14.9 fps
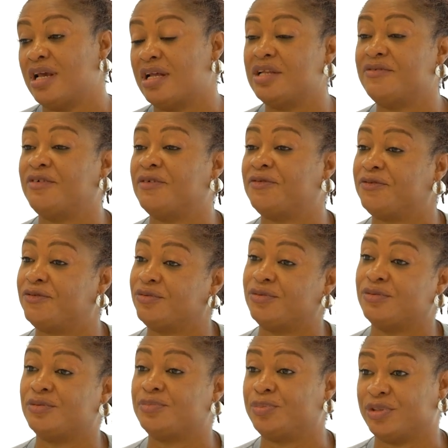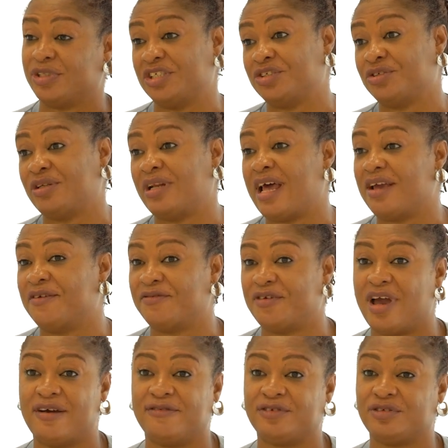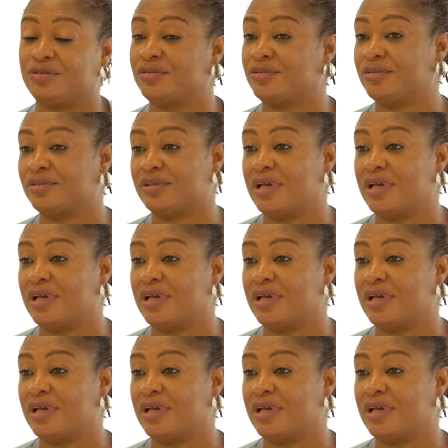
live a full potential life, you have to